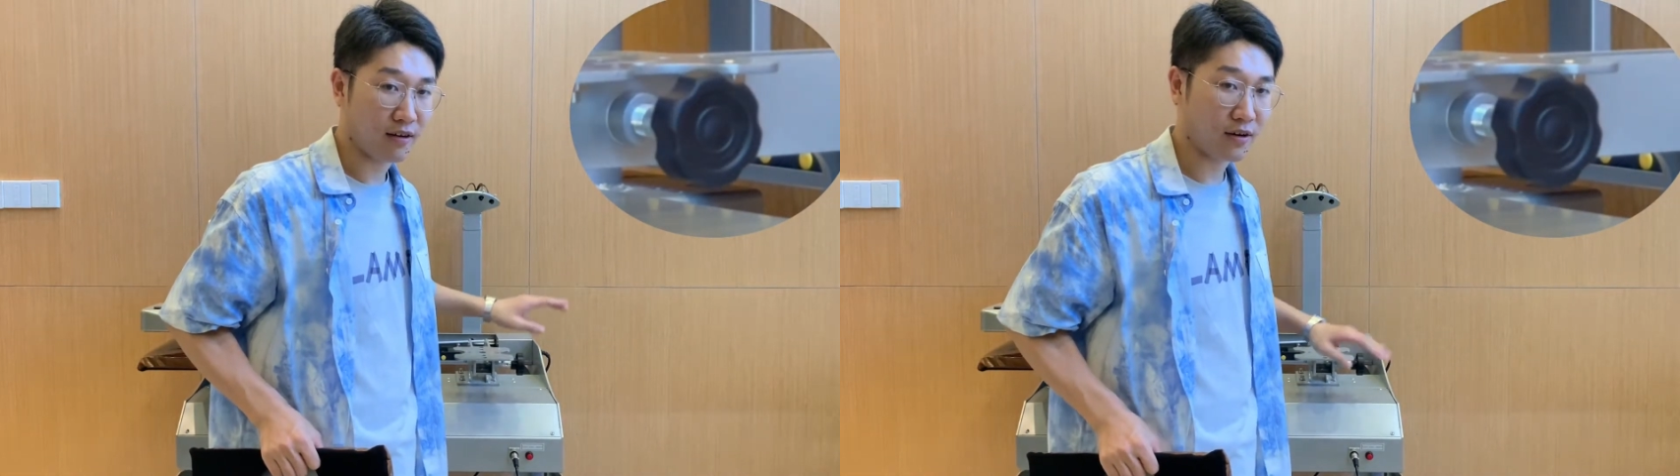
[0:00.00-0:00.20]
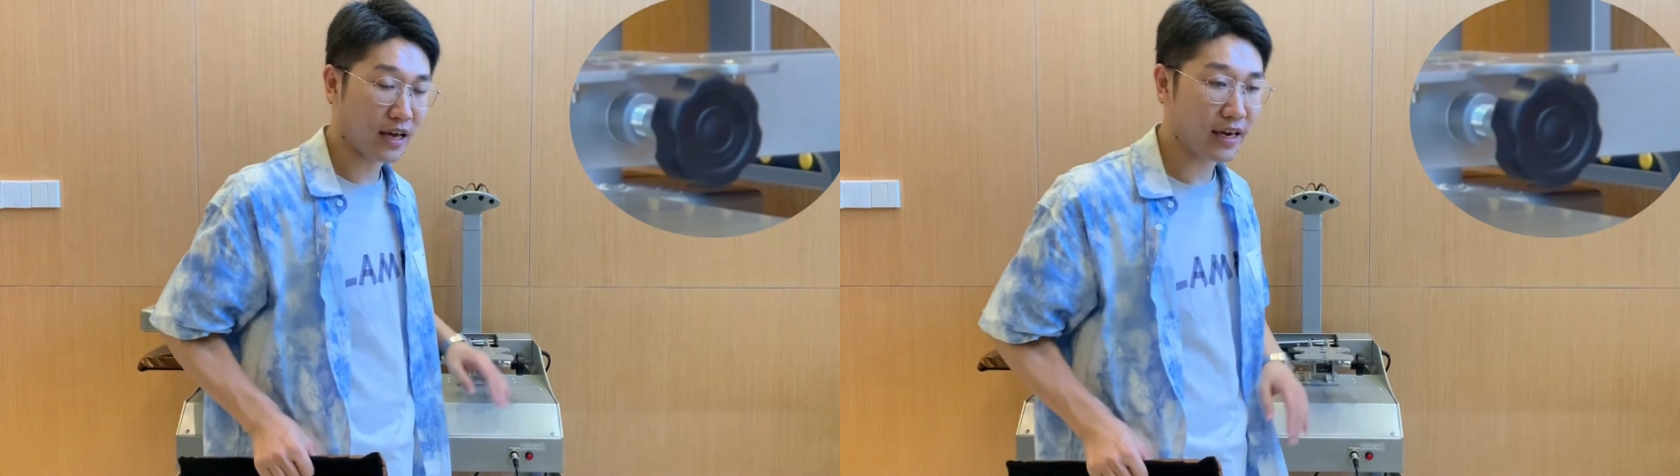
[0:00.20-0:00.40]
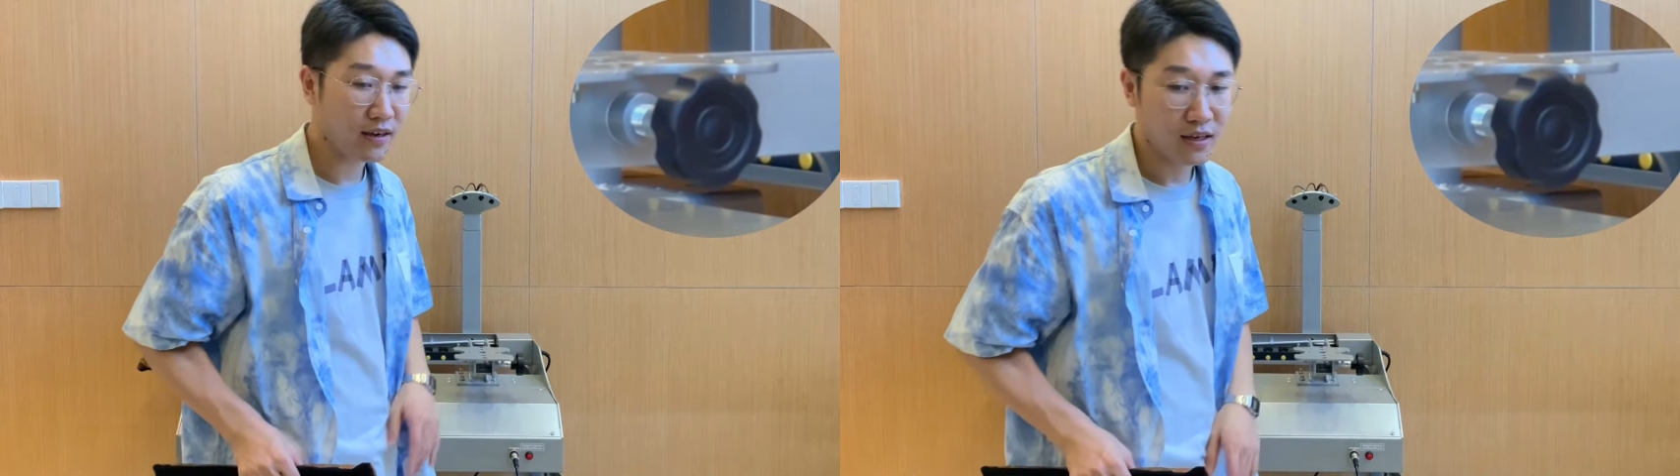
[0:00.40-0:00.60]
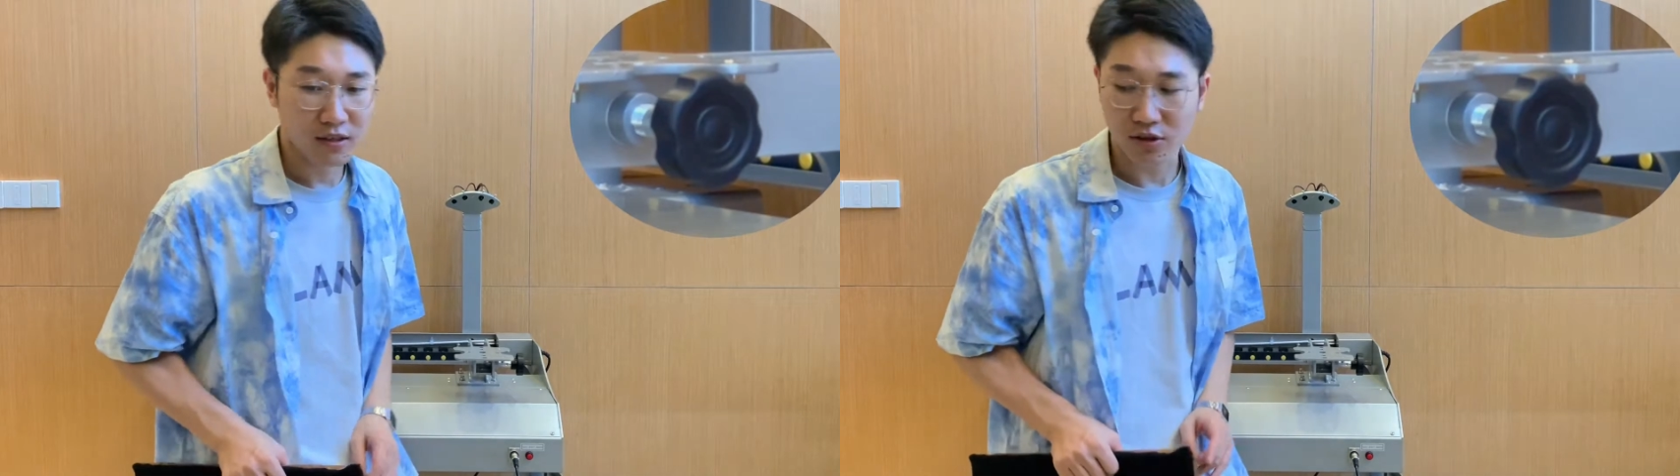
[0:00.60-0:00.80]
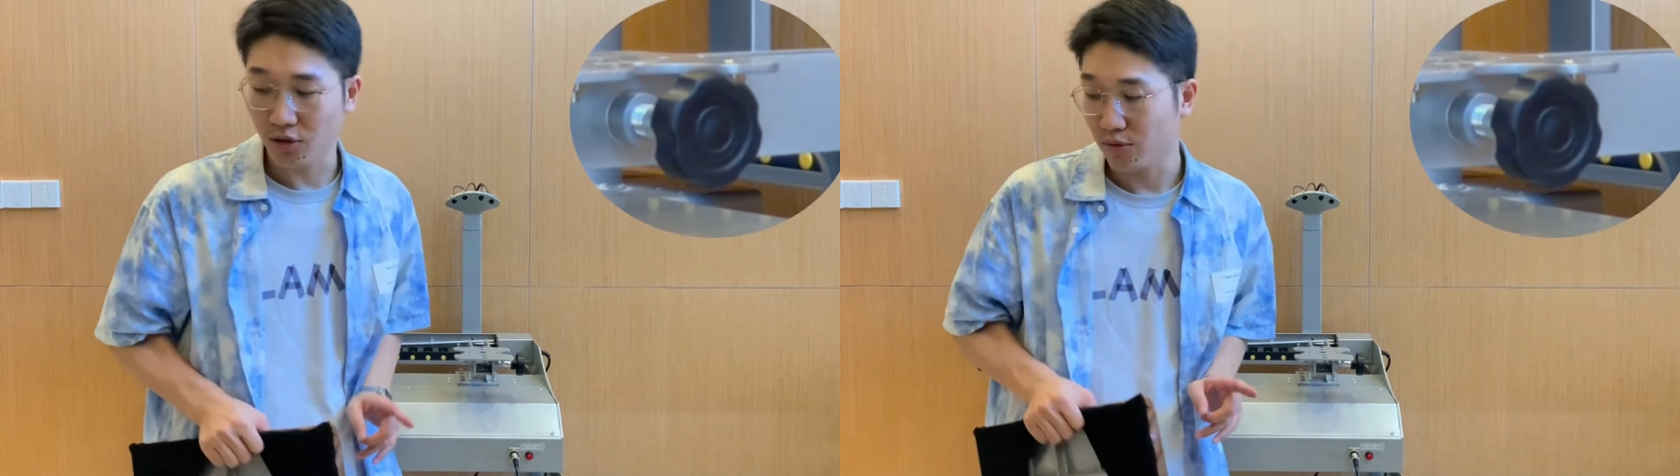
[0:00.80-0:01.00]
Okay.
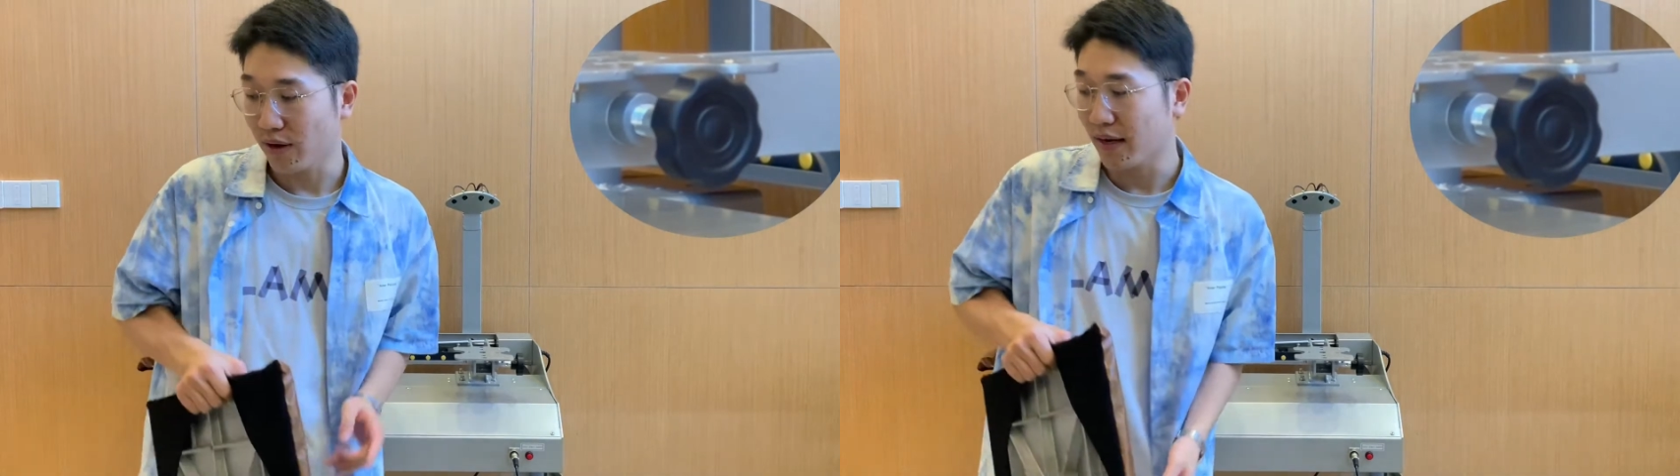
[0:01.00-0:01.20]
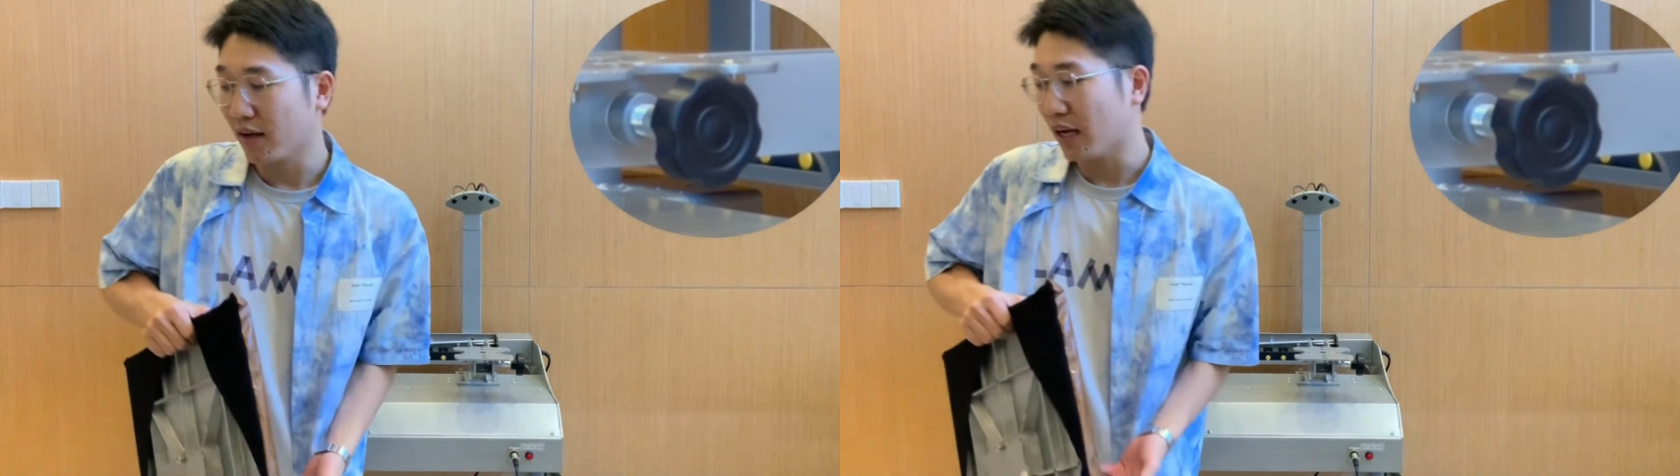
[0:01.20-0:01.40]
So right now I